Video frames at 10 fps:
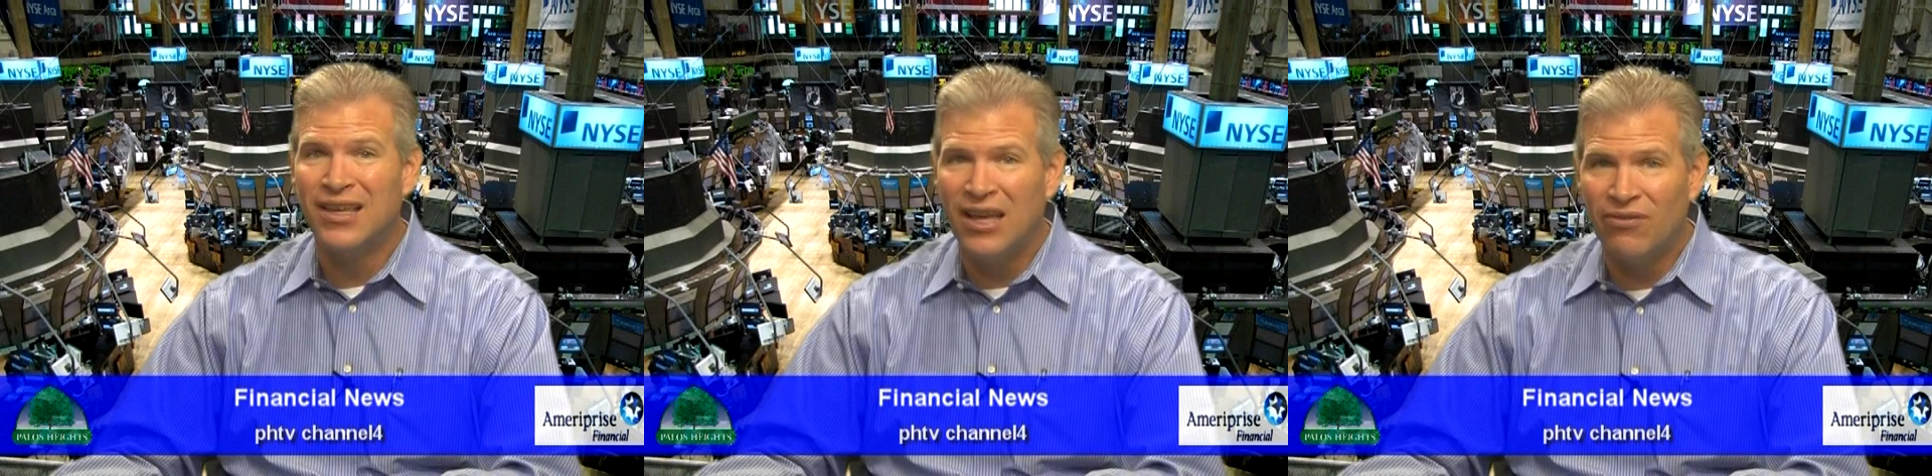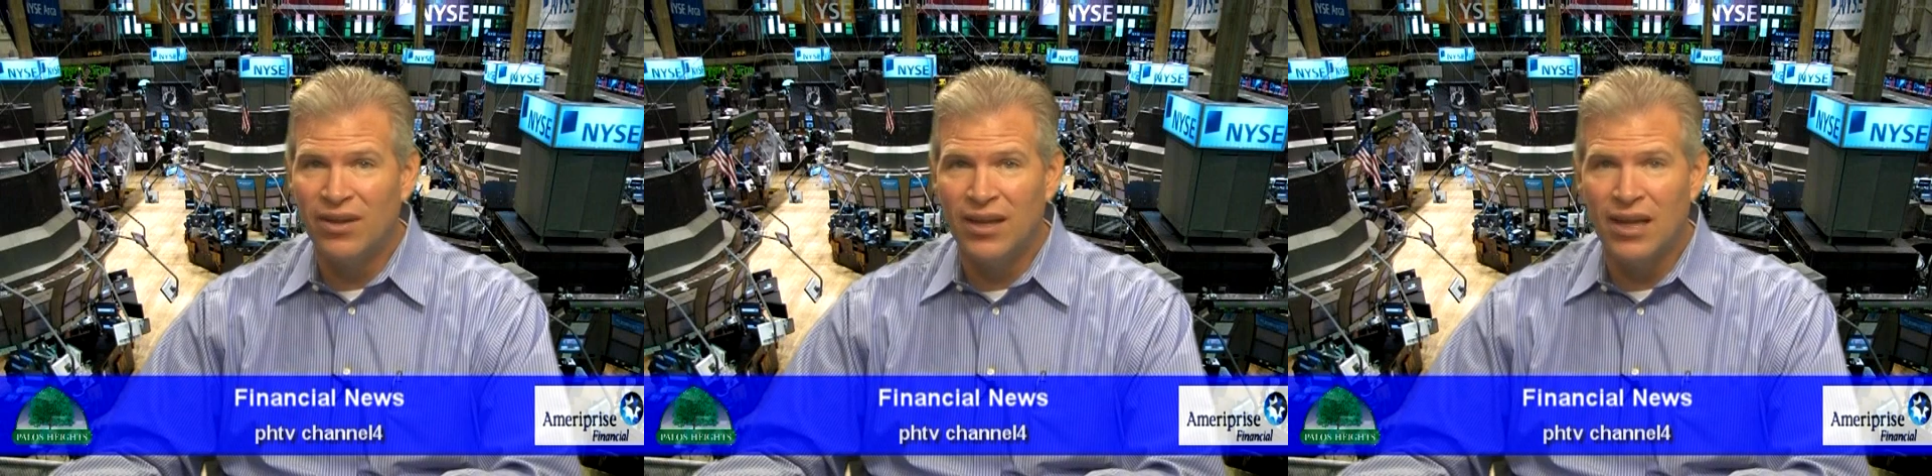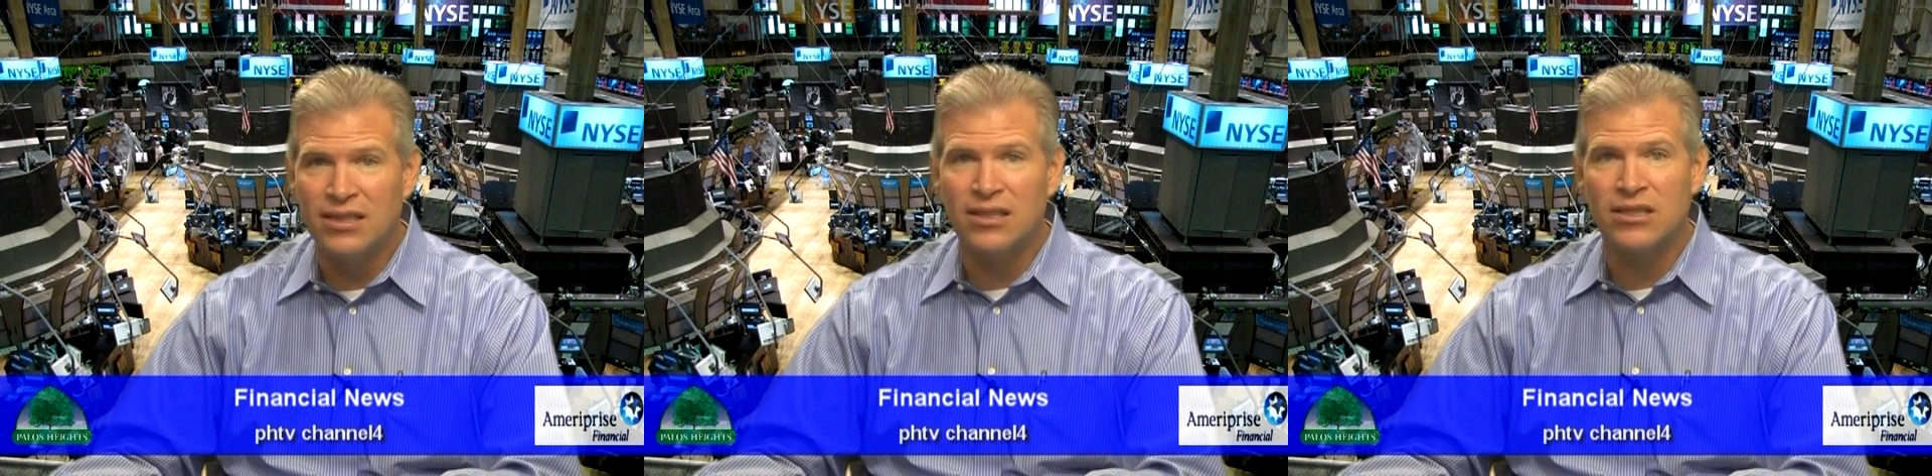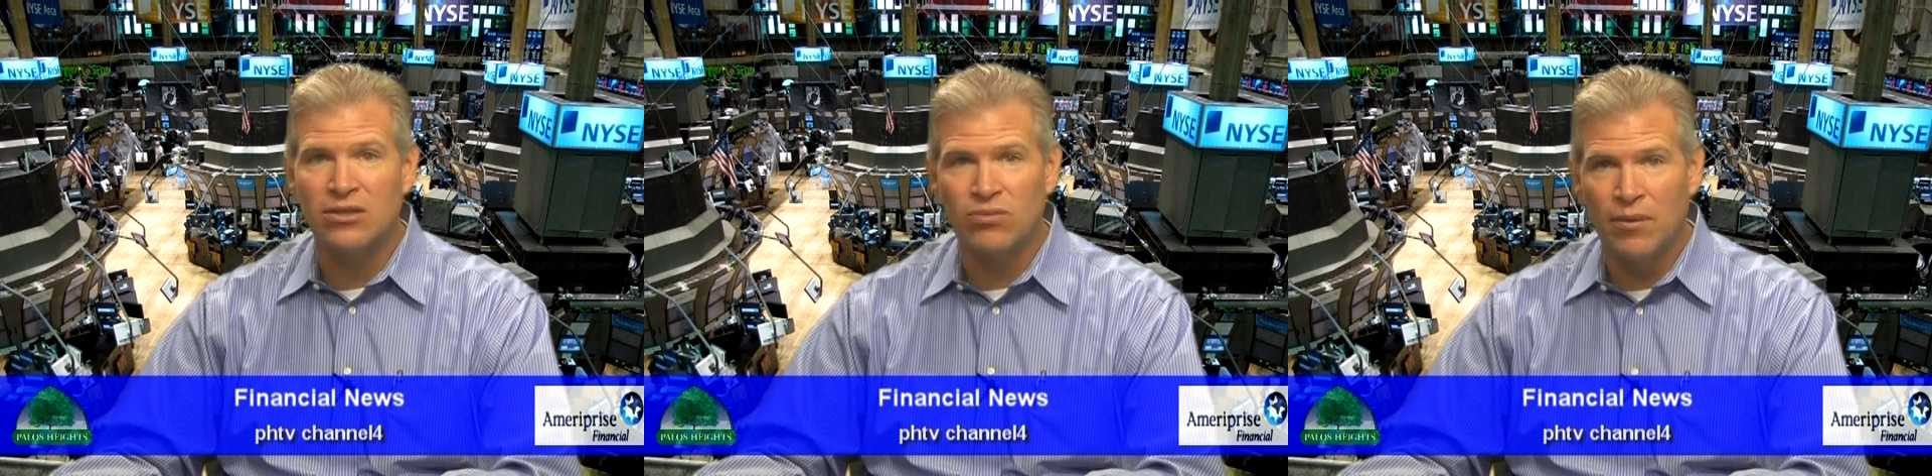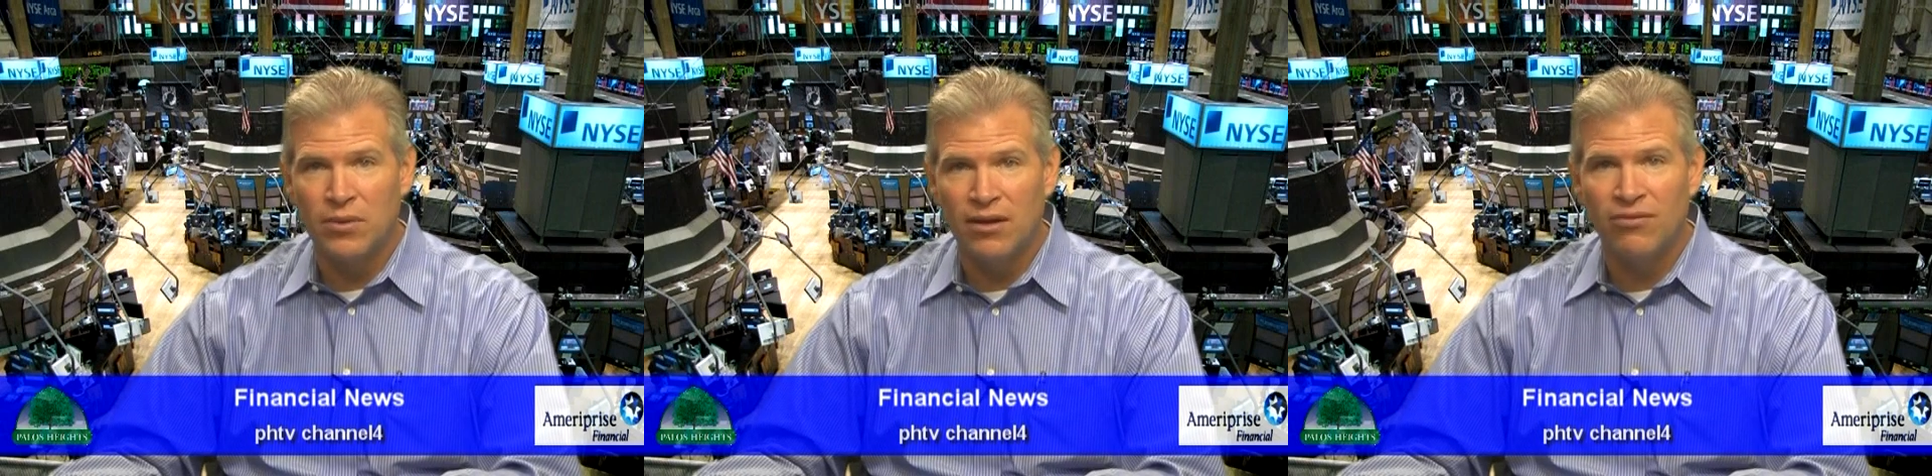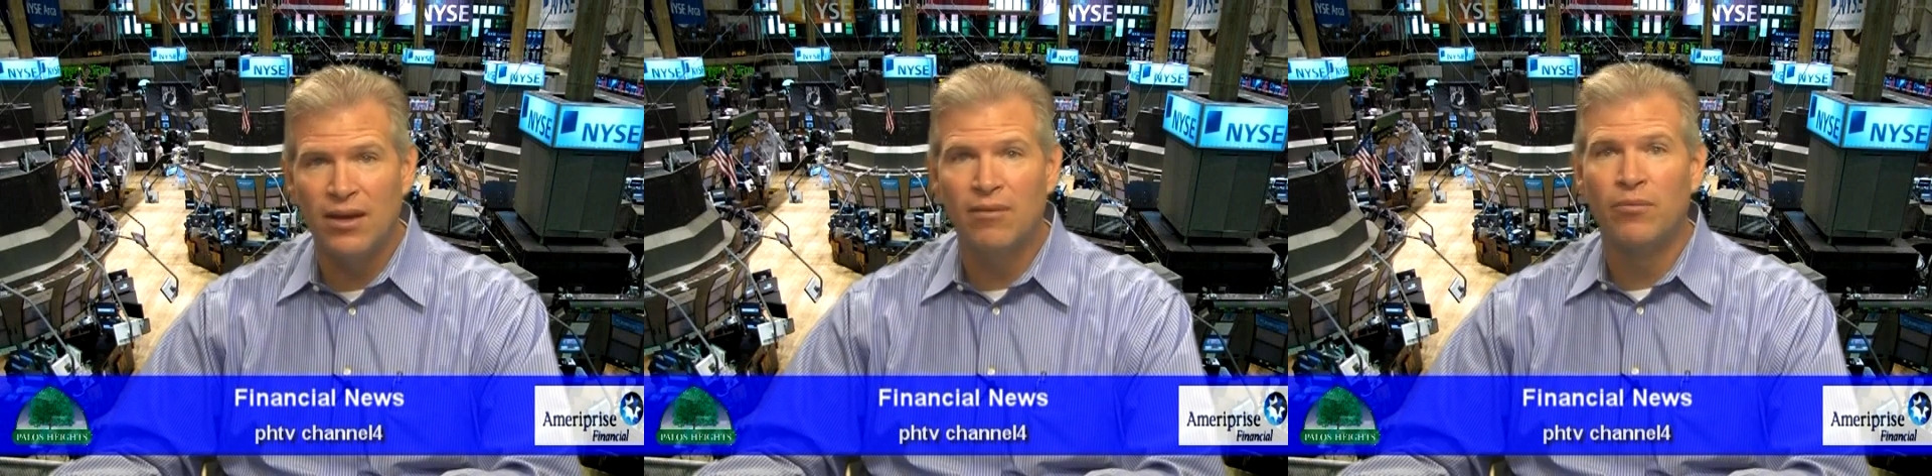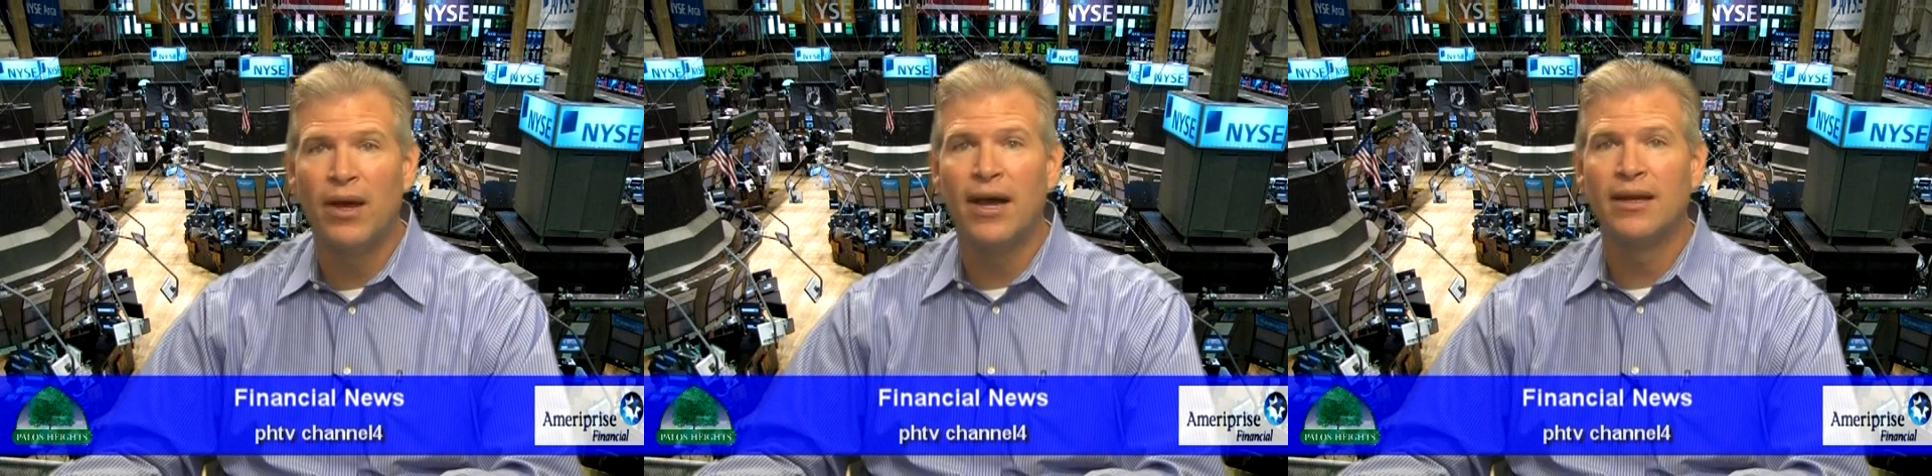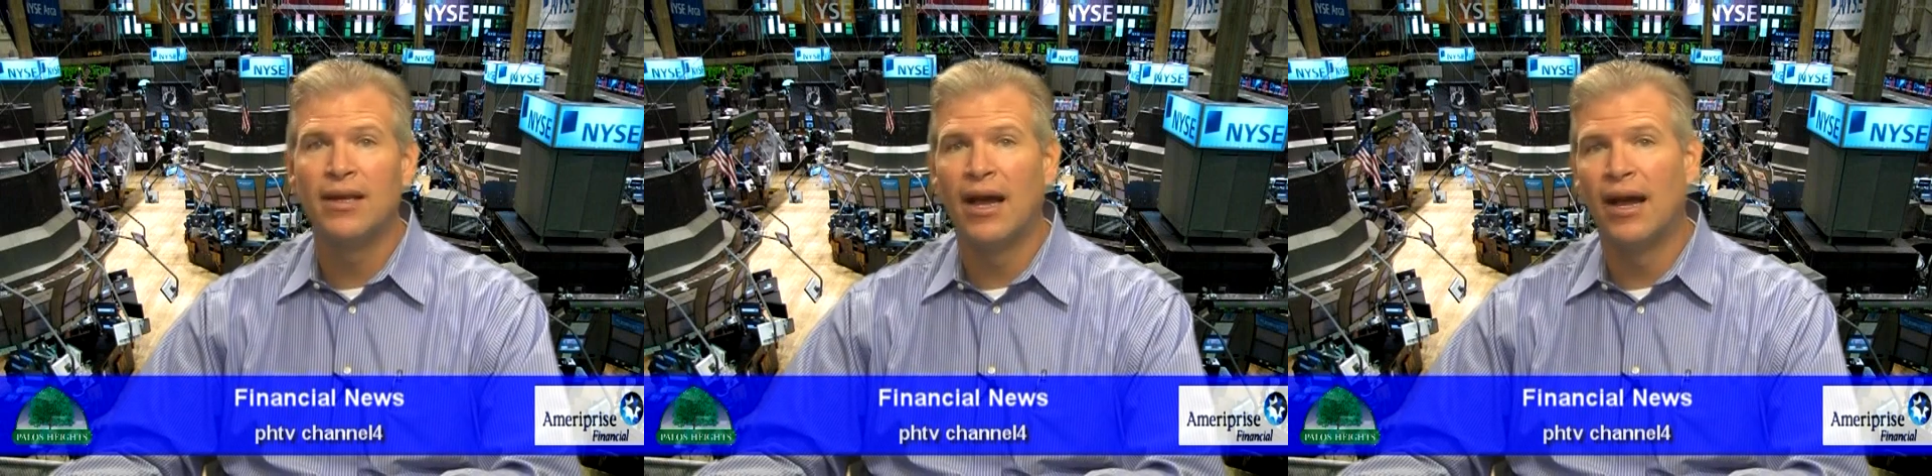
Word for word: given its disruptive impact